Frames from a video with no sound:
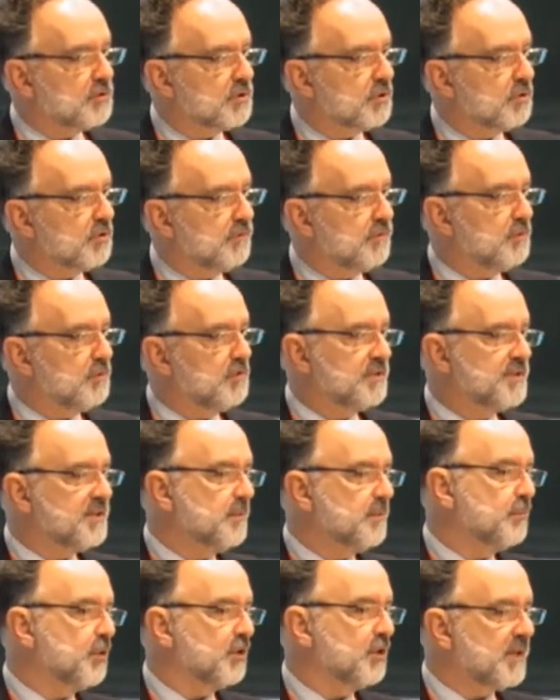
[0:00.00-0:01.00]
So if you do a
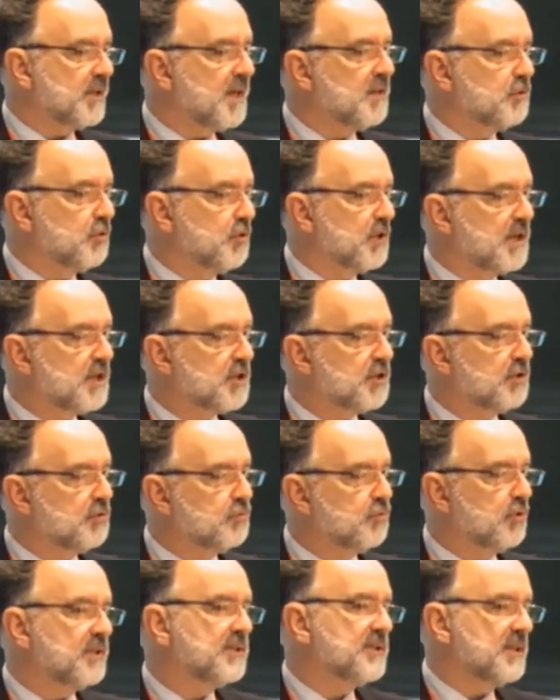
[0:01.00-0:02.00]
simple
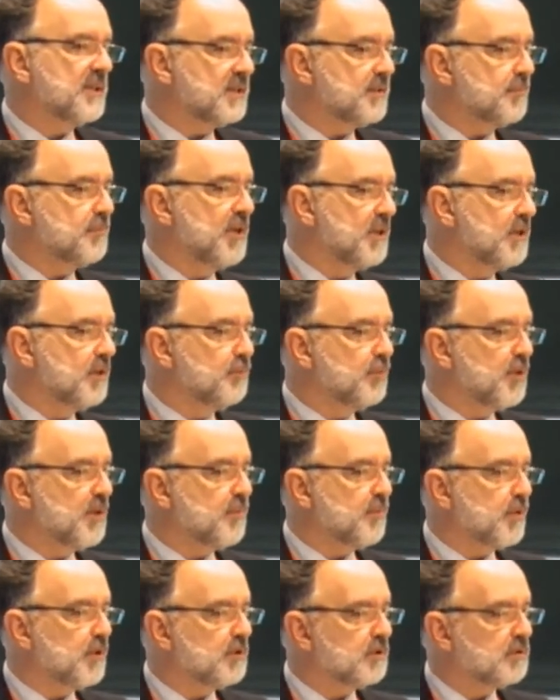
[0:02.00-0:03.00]
calculation, we're 6 billion
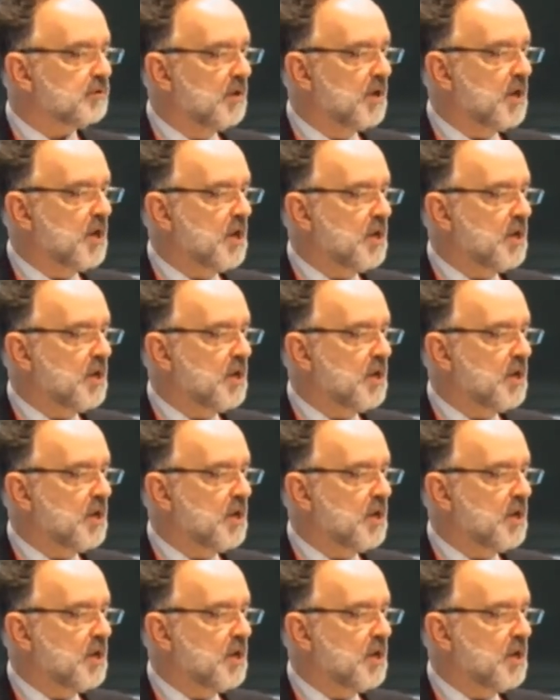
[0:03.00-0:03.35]
people.